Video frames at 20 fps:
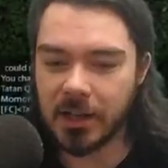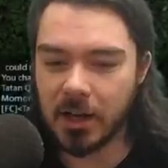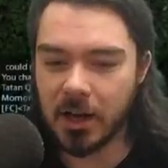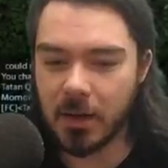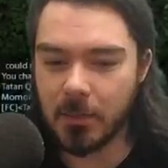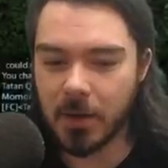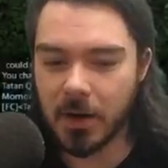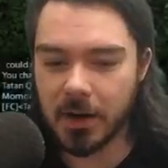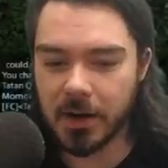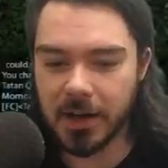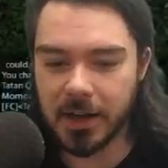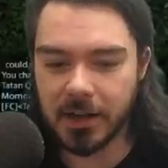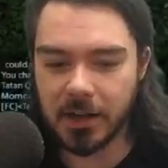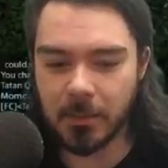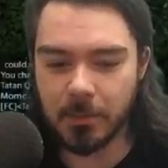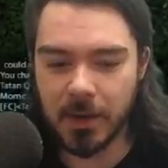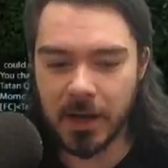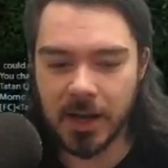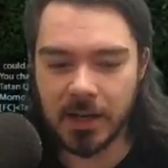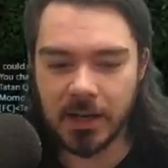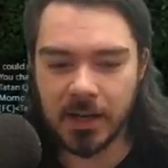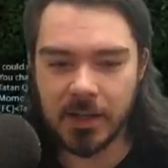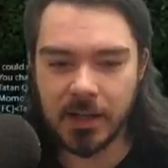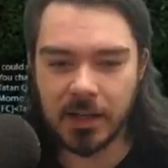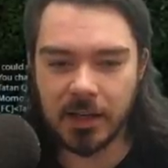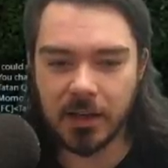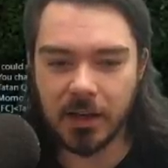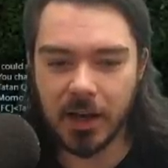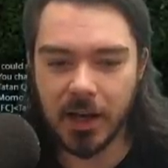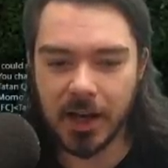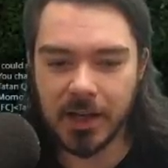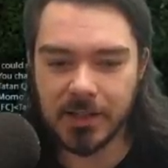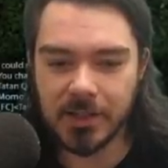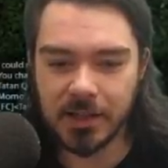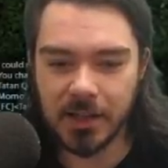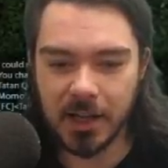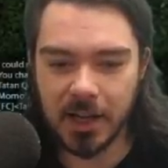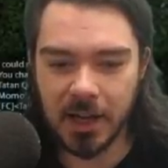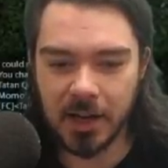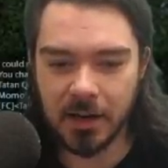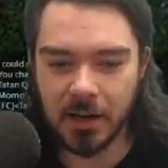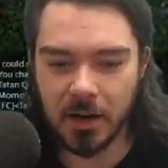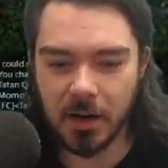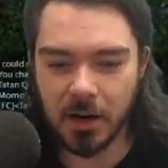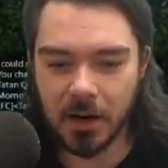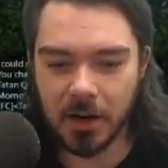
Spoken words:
up our Higanbana, then Kaiten in our